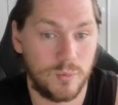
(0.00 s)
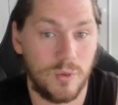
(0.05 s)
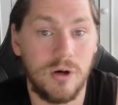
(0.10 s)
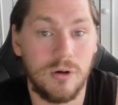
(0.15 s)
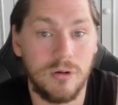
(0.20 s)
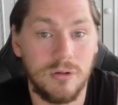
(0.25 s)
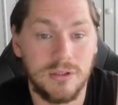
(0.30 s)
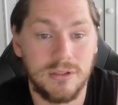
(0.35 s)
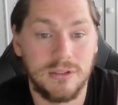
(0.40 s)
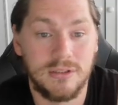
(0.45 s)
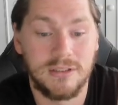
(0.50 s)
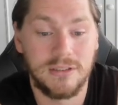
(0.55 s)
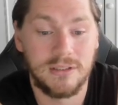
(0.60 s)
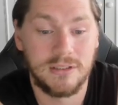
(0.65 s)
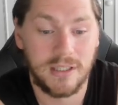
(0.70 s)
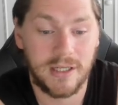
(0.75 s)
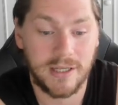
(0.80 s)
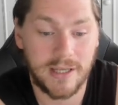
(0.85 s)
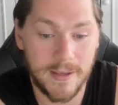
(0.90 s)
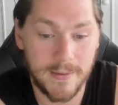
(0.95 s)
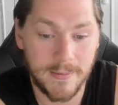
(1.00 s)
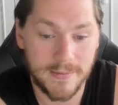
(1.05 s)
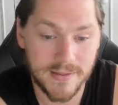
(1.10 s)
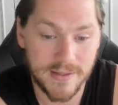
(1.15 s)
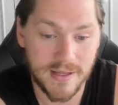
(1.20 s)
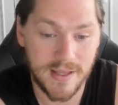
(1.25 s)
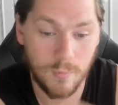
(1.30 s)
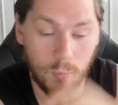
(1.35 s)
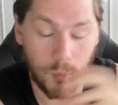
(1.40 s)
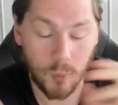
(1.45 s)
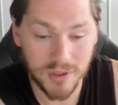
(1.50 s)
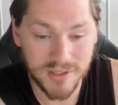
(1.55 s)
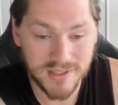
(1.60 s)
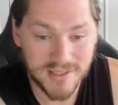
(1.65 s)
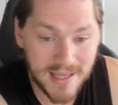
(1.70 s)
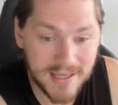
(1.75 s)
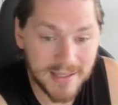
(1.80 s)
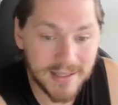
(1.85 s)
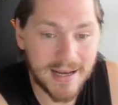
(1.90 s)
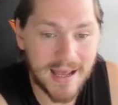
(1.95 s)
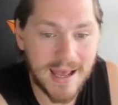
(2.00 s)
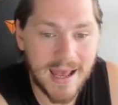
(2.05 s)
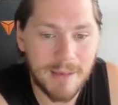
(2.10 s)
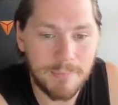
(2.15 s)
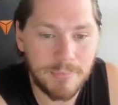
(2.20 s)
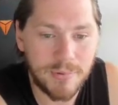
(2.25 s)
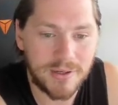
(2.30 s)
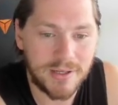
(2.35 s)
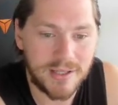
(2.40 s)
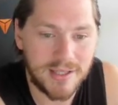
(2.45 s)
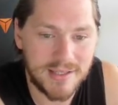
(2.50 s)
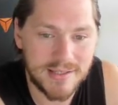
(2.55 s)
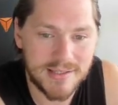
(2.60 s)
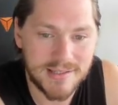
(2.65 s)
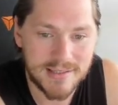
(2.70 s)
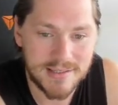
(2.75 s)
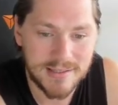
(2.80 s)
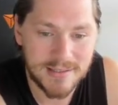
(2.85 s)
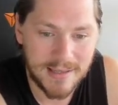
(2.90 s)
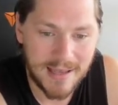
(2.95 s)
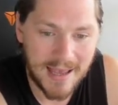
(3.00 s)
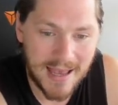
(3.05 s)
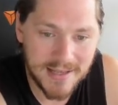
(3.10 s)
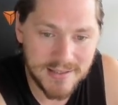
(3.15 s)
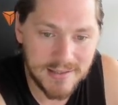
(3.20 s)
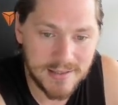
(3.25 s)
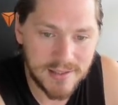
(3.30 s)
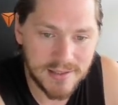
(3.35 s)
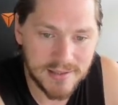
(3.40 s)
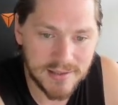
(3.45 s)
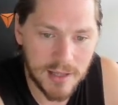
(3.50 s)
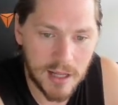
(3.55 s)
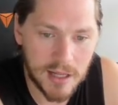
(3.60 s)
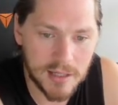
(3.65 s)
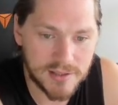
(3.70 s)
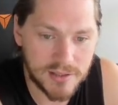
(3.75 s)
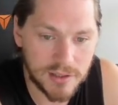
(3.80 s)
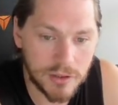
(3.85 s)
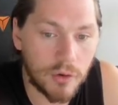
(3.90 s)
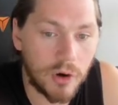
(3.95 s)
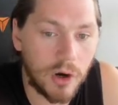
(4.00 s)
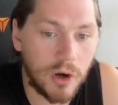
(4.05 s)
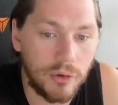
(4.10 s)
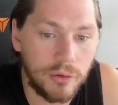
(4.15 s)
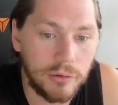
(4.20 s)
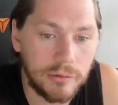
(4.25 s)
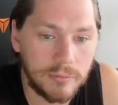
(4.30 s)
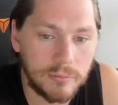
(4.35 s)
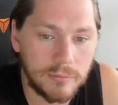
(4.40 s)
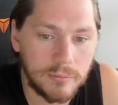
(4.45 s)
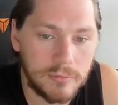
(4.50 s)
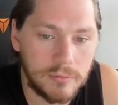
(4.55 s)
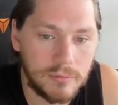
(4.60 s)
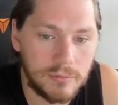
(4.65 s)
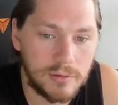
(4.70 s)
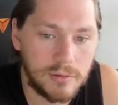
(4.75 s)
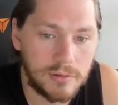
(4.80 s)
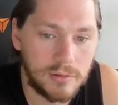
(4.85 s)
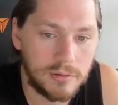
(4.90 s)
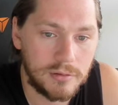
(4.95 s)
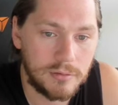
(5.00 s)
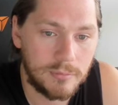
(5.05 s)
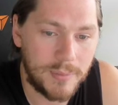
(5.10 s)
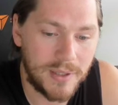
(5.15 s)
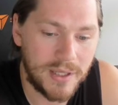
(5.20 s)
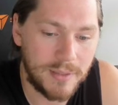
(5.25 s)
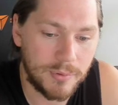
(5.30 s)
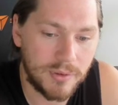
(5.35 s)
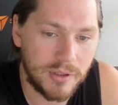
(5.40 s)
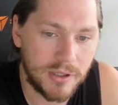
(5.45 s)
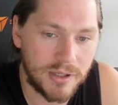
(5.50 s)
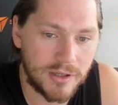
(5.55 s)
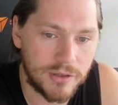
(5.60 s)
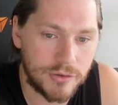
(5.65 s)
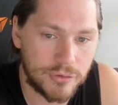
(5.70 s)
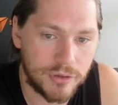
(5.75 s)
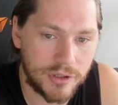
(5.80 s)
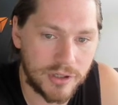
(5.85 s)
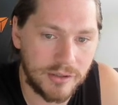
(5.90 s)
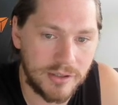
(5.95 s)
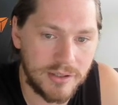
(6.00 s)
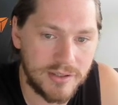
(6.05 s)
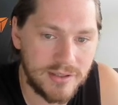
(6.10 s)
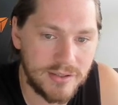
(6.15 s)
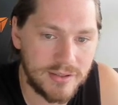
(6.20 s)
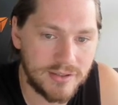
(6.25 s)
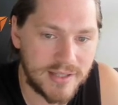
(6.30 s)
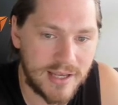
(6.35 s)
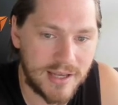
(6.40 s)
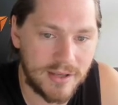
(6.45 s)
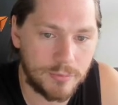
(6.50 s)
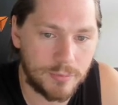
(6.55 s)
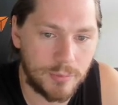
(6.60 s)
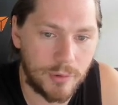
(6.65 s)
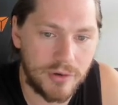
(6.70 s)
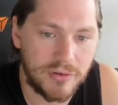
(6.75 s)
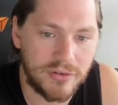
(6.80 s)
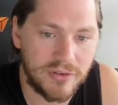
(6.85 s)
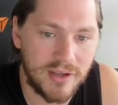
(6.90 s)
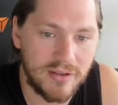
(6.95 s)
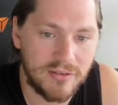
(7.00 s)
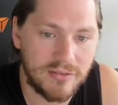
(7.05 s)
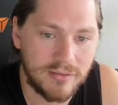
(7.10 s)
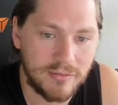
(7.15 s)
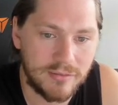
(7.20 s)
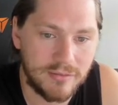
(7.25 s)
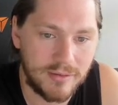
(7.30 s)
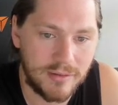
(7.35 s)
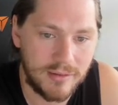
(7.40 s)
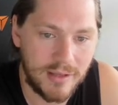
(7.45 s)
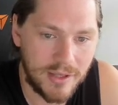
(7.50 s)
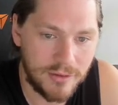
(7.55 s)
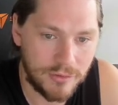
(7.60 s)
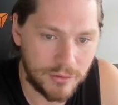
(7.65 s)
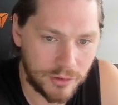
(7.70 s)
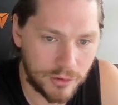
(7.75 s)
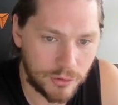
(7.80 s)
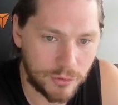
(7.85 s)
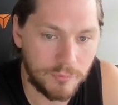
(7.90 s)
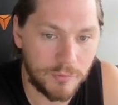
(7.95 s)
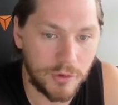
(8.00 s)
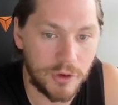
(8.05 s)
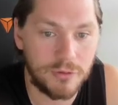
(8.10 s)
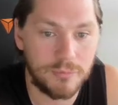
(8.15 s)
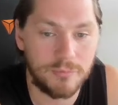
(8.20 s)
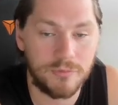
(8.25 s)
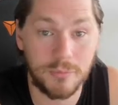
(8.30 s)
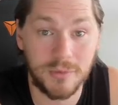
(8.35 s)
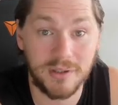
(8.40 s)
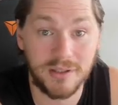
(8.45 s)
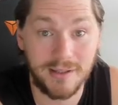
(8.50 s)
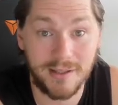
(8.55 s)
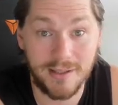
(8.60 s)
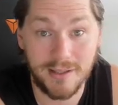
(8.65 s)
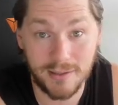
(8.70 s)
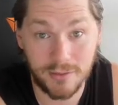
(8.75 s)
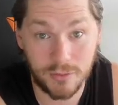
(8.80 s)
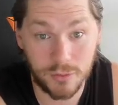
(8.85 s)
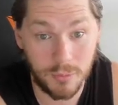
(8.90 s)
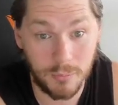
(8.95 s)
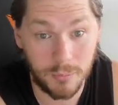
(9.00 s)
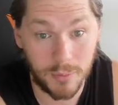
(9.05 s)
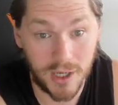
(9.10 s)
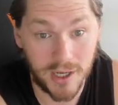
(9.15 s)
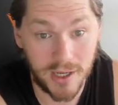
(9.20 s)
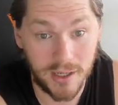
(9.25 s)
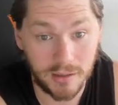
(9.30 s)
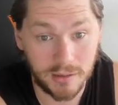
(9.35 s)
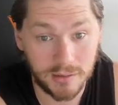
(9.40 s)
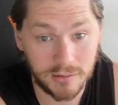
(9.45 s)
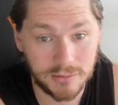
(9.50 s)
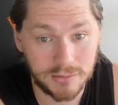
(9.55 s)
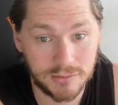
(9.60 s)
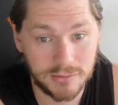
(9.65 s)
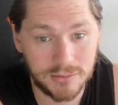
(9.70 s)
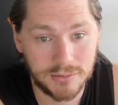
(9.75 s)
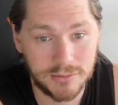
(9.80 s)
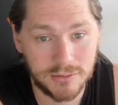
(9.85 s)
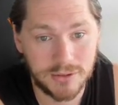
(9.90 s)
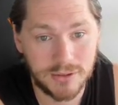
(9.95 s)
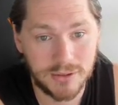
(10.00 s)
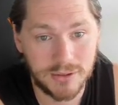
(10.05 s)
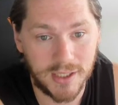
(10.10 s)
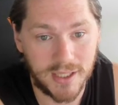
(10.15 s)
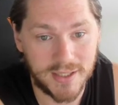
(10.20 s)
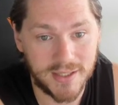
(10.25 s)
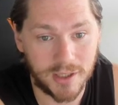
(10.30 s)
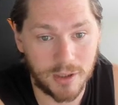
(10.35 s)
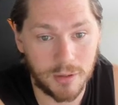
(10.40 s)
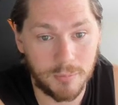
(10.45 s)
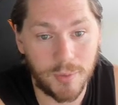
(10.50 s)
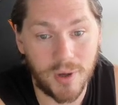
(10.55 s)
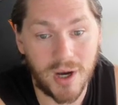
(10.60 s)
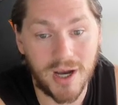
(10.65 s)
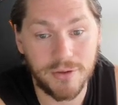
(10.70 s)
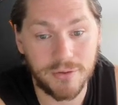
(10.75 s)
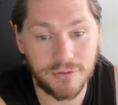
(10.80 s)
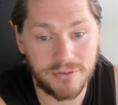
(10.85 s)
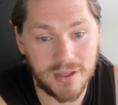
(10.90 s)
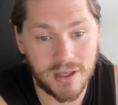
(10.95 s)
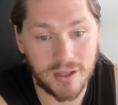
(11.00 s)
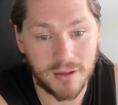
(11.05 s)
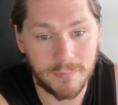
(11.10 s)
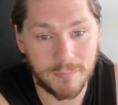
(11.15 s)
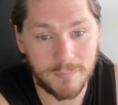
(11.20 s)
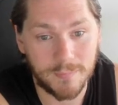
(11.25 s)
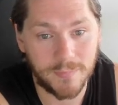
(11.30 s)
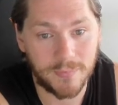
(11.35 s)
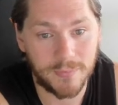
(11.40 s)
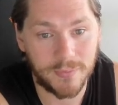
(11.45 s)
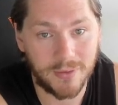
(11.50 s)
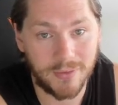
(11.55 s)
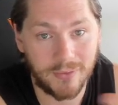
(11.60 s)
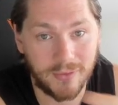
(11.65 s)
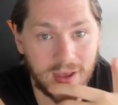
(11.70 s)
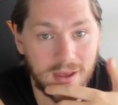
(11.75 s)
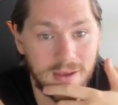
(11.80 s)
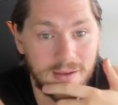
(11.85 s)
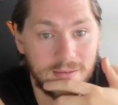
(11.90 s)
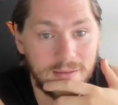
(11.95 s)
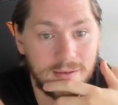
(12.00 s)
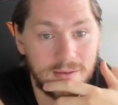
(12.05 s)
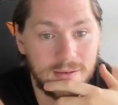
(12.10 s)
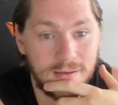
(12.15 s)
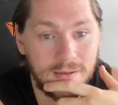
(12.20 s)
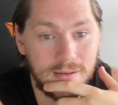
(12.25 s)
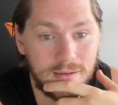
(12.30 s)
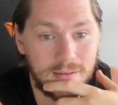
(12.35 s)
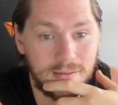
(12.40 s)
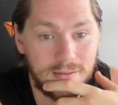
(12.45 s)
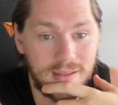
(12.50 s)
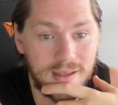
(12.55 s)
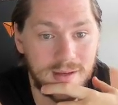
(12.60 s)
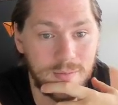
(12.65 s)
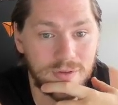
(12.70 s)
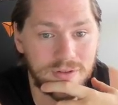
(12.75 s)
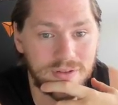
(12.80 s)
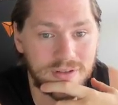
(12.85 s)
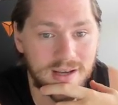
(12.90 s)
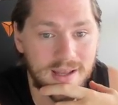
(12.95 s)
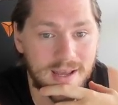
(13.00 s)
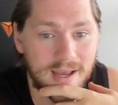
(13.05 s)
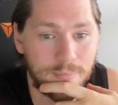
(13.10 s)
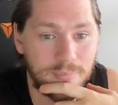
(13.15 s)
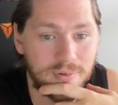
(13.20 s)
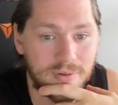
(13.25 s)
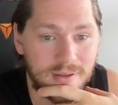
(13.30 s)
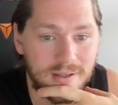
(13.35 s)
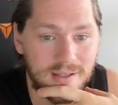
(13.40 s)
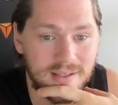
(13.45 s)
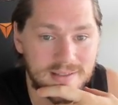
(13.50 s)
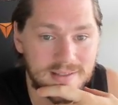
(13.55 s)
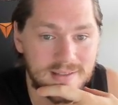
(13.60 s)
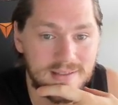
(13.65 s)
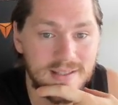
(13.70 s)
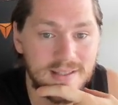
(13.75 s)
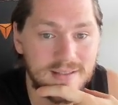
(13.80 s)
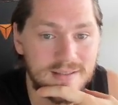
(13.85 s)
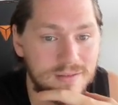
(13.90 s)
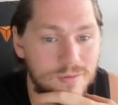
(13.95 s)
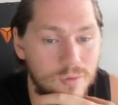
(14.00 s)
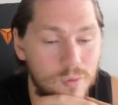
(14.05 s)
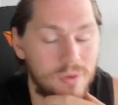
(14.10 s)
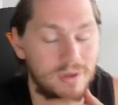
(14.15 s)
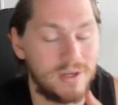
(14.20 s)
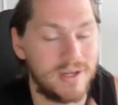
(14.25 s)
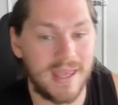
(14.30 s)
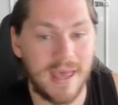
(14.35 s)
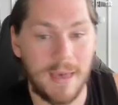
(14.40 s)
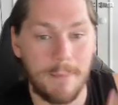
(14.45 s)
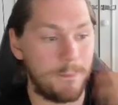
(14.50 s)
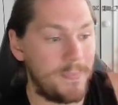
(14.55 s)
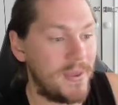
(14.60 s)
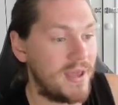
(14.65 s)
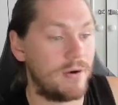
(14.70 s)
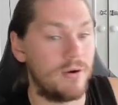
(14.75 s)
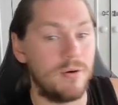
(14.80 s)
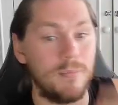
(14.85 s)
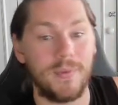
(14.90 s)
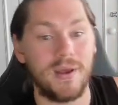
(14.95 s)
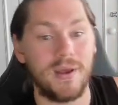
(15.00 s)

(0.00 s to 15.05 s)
well. Okay, what's then gonna happen is as this starts to grow, people are gonna trickle into your sales process and you're gonna convert them from a lead into a buyer and they're gonna buy your thing, okay? Then what's gonna happen is this is all gonna get better and